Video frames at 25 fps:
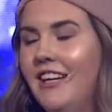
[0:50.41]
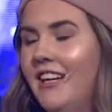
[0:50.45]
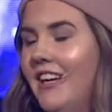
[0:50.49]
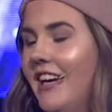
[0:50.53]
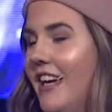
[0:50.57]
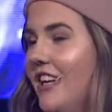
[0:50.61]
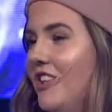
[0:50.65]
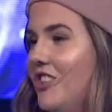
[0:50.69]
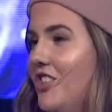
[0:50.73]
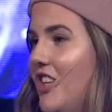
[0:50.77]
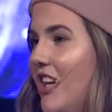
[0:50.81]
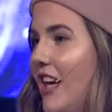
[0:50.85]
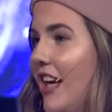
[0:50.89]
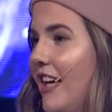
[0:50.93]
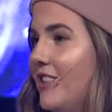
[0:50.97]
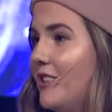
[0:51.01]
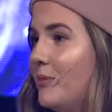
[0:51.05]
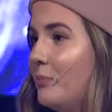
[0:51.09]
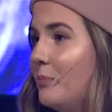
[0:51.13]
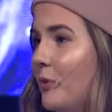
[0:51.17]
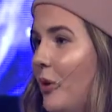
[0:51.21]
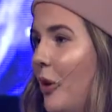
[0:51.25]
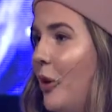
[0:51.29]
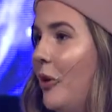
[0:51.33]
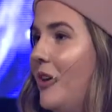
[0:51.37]
and she has
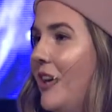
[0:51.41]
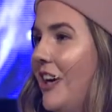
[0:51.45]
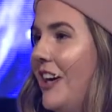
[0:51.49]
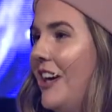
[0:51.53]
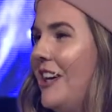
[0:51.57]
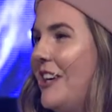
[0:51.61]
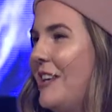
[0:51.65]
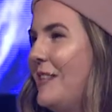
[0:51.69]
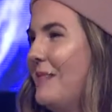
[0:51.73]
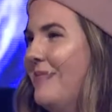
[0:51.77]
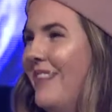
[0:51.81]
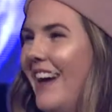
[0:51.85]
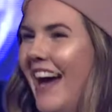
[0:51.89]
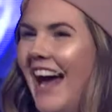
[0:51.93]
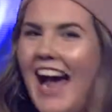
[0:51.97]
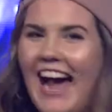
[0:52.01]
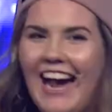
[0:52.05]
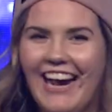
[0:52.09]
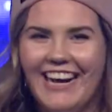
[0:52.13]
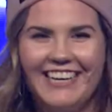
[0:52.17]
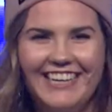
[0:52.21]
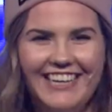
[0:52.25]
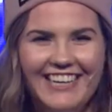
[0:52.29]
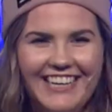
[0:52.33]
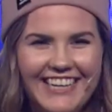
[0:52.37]
broke her
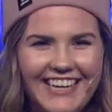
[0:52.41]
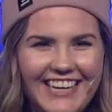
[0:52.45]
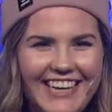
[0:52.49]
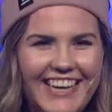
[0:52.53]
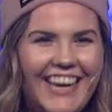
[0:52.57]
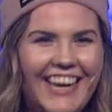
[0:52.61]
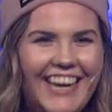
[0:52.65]
back."